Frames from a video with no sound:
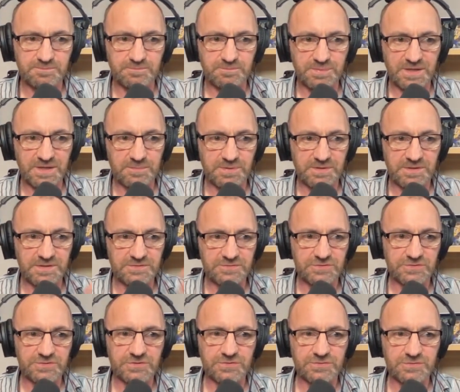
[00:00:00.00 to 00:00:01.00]
people
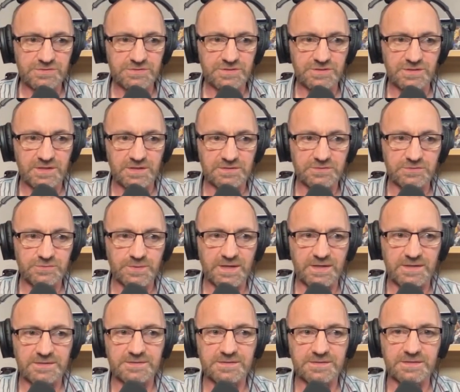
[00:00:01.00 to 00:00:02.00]
introduced to
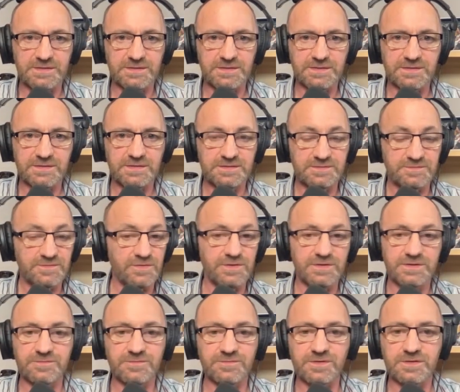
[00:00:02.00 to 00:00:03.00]
non-duality is very
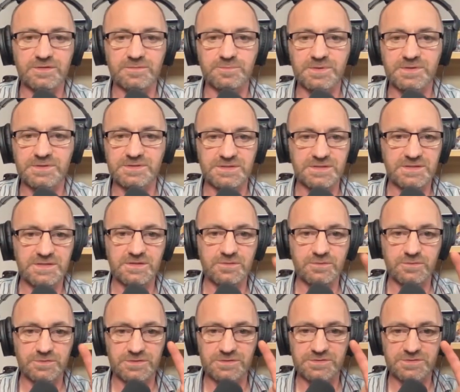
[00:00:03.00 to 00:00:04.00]
difficult because the
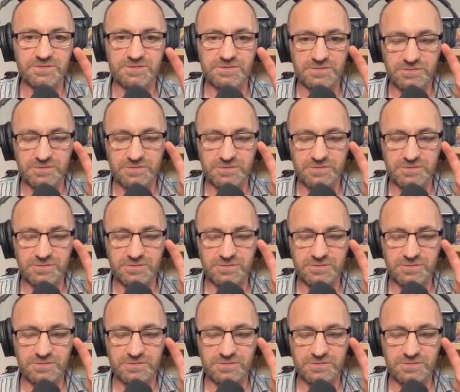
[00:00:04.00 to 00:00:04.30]
ego does